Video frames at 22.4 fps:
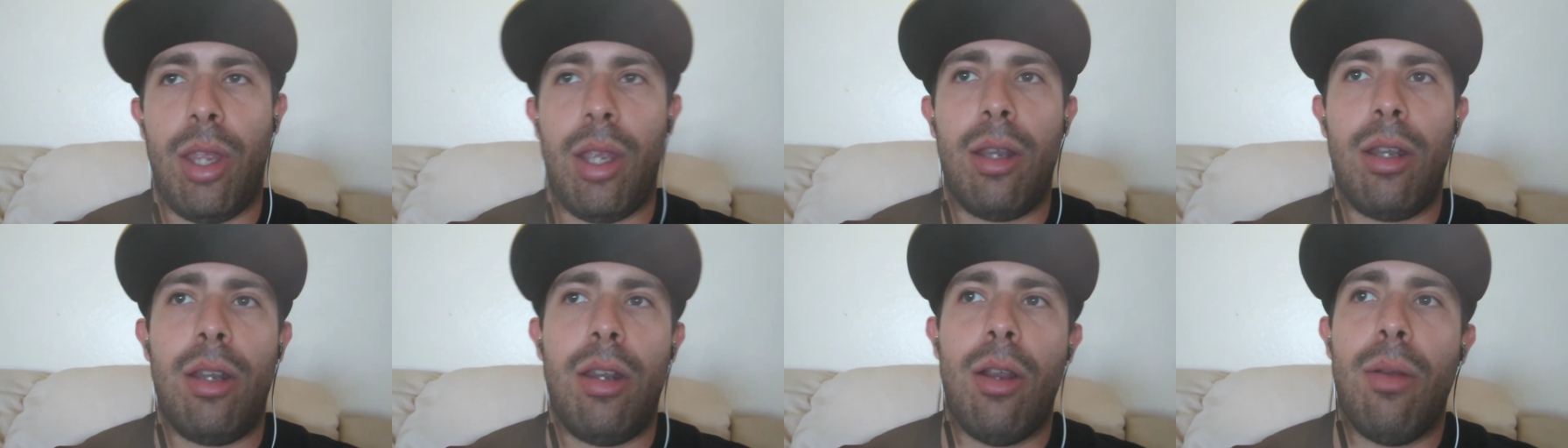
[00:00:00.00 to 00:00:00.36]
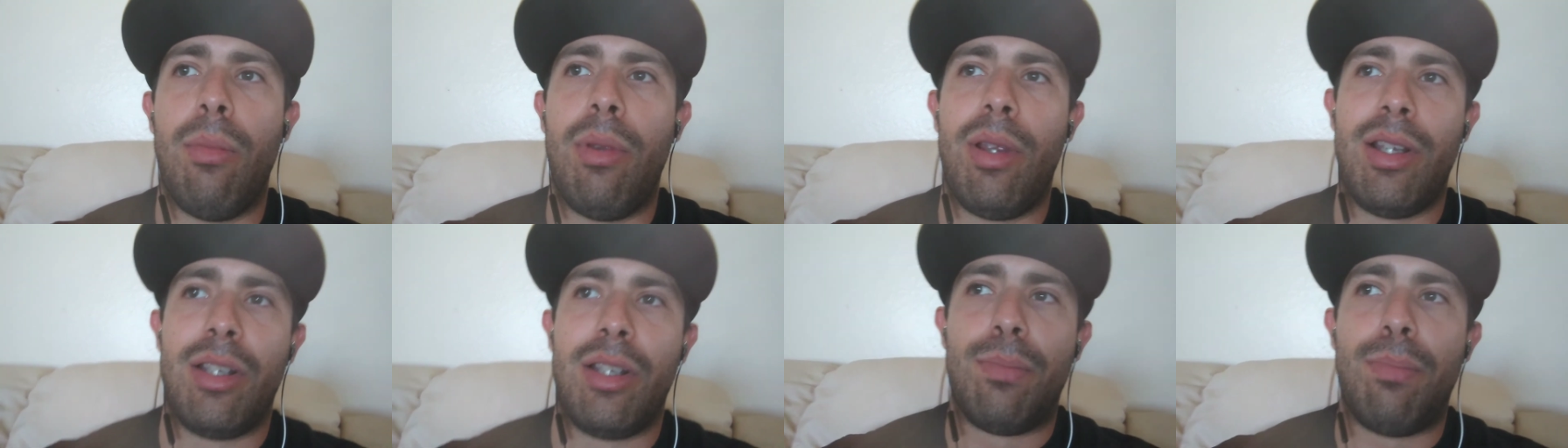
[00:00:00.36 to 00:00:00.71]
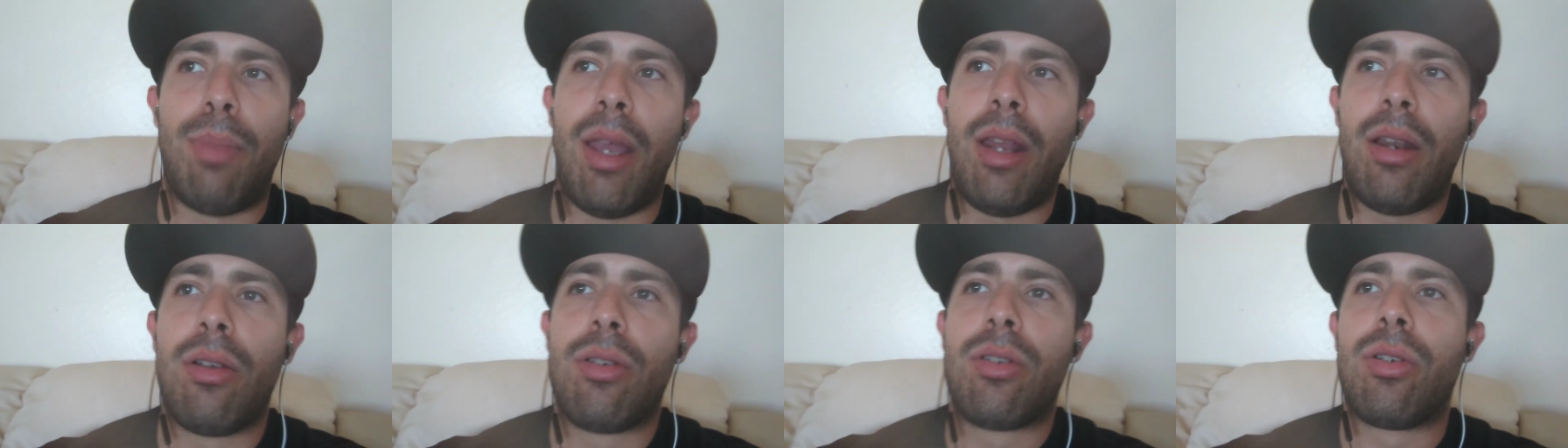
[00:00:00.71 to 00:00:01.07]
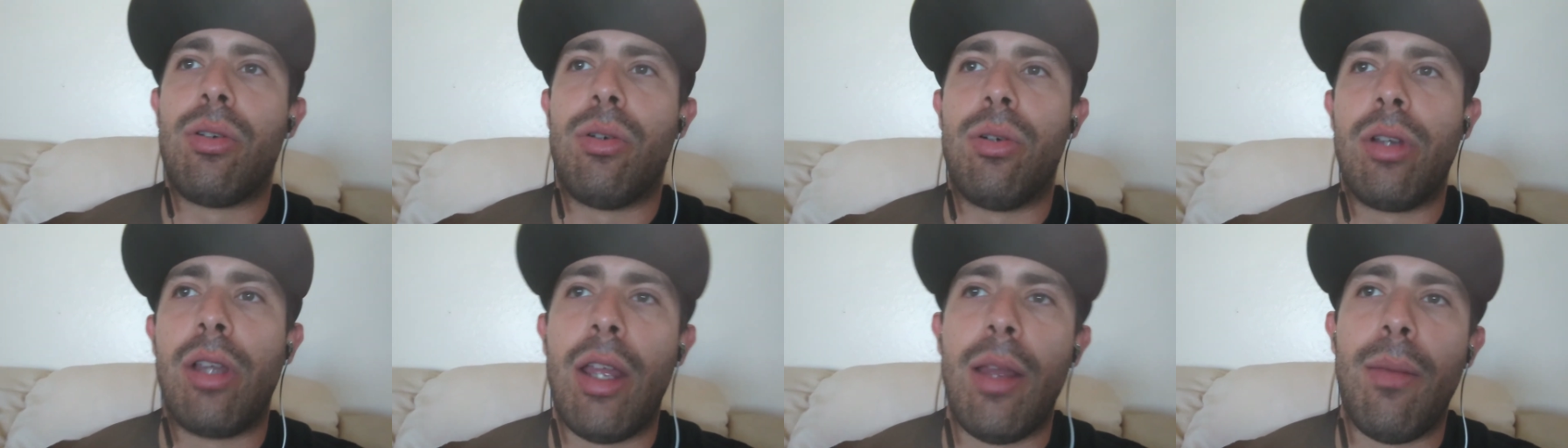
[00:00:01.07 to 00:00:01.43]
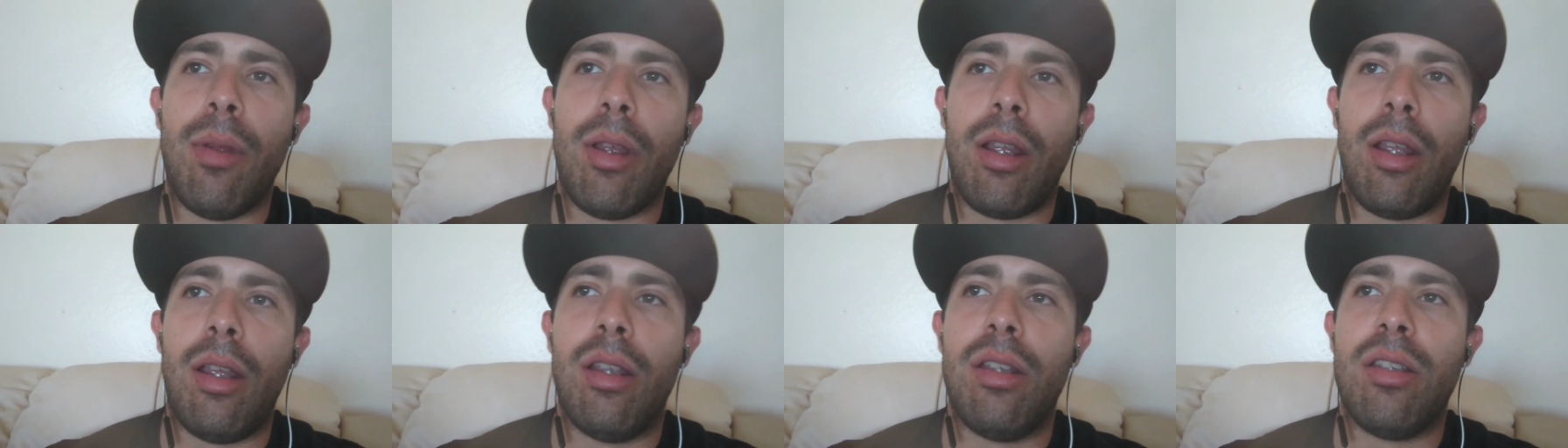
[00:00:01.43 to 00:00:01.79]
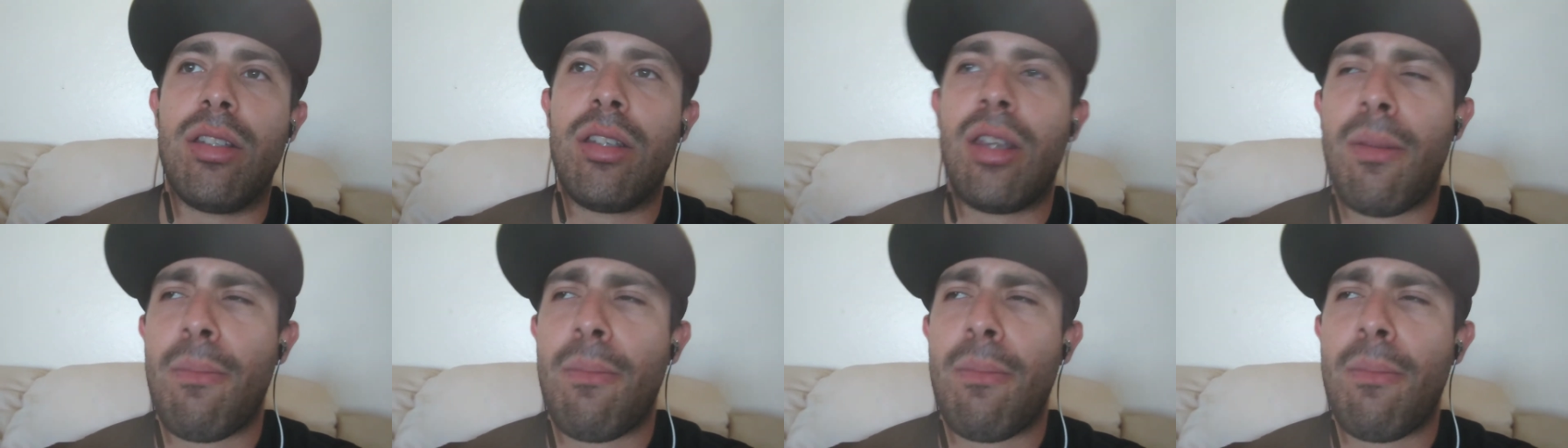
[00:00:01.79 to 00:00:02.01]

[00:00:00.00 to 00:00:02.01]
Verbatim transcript: you know because Beto's whole gimmick is